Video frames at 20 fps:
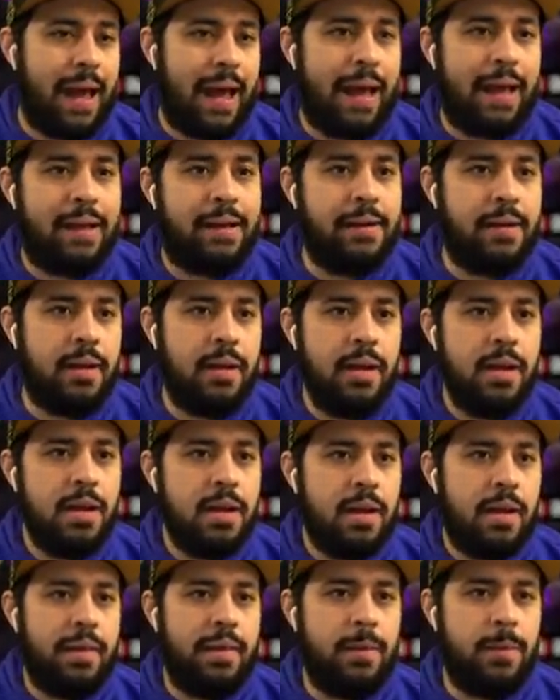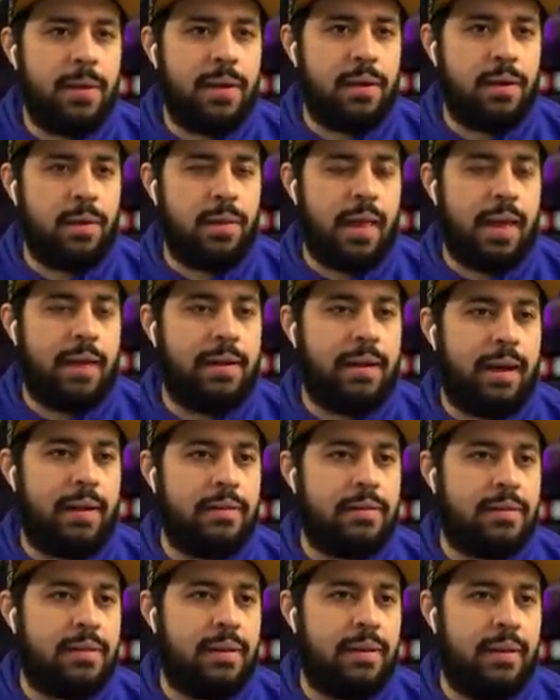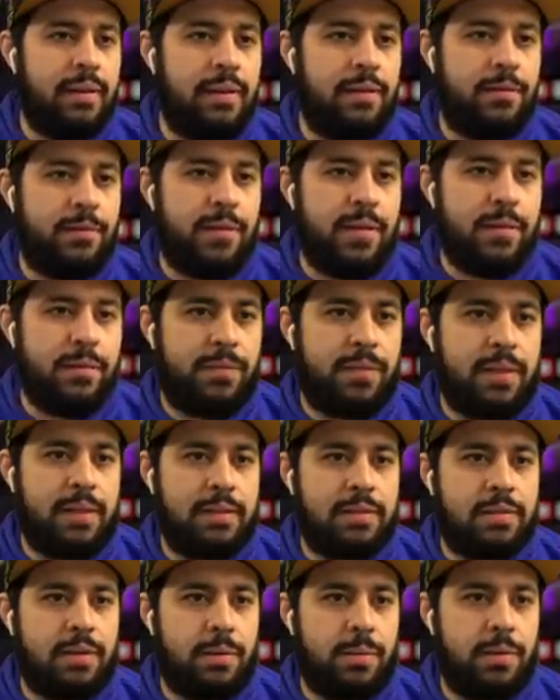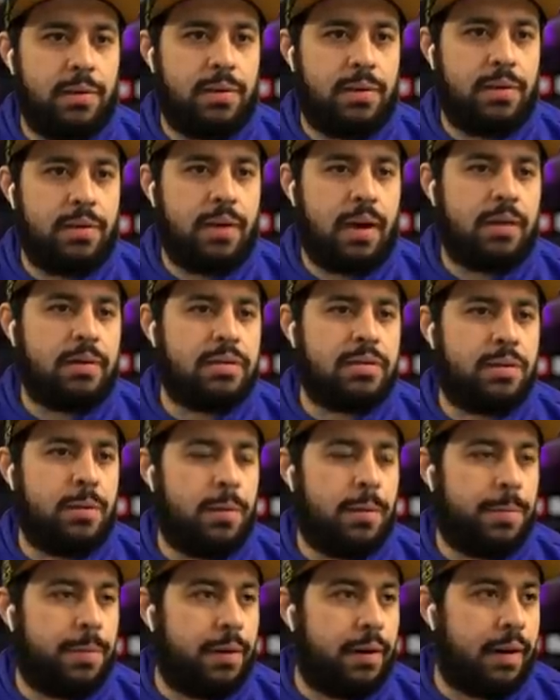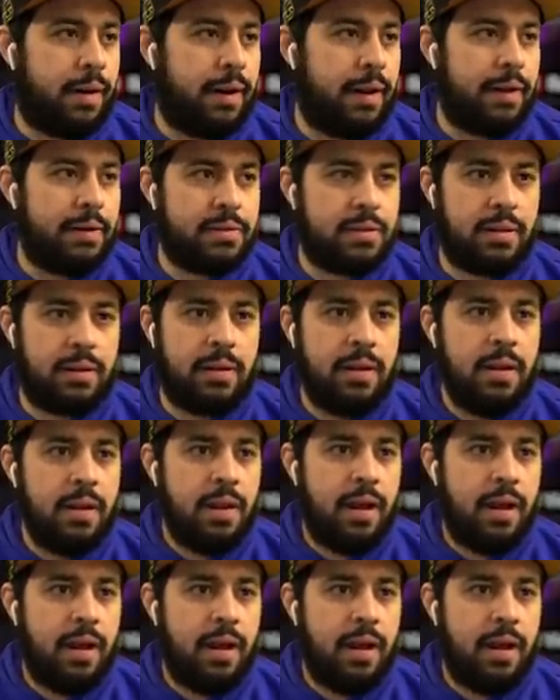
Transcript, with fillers: I think we could do like 1950. So we'll do. I'll just do 1.9 actually.